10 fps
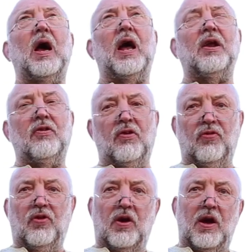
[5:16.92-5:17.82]
and
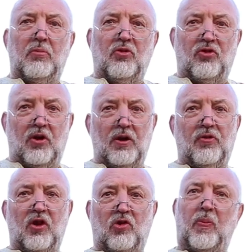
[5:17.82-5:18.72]
it was
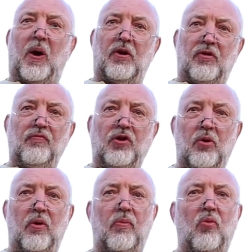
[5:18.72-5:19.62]
this part of
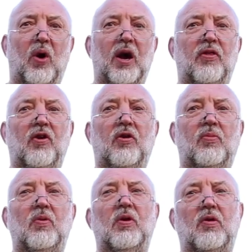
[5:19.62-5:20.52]
Newham where the
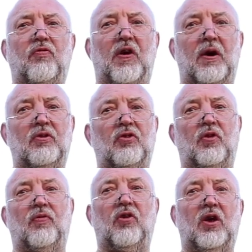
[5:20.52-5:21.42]
founders
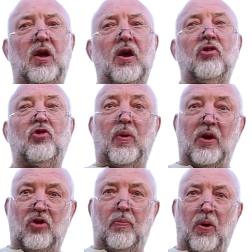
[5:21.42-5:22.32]
of the
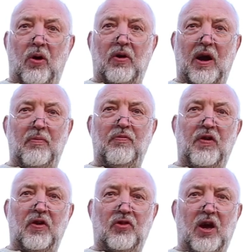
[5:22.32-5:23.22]
Shpresa program
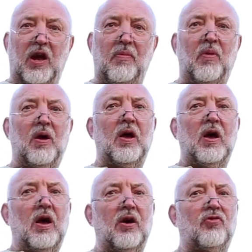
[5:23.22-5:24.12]
first came
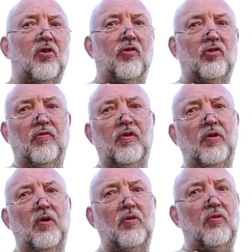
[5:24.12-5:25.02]
as
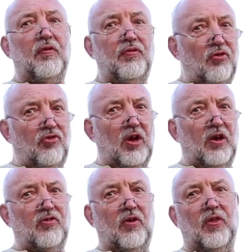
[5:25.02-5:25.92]
Kosovan
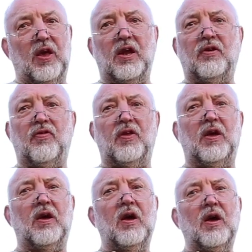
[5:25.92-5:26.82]
refugees at the end of
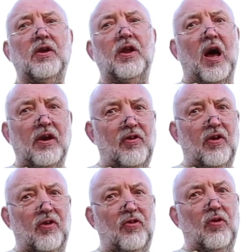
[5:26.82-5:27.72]
the
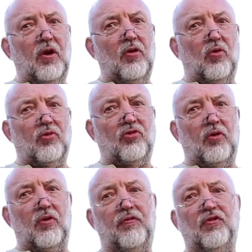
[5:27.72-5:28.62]
90s, and
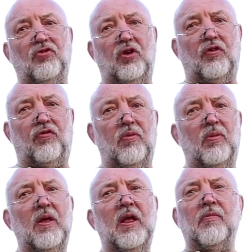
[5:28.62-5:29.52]
also refugees from
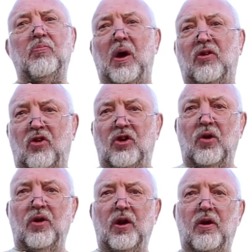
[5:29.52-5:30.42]

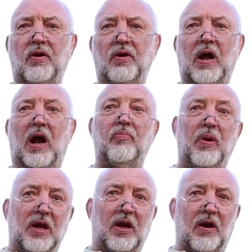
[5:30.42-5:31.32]
Macedonia and
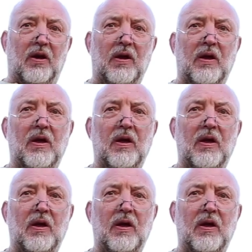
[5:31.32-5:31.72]
Albania.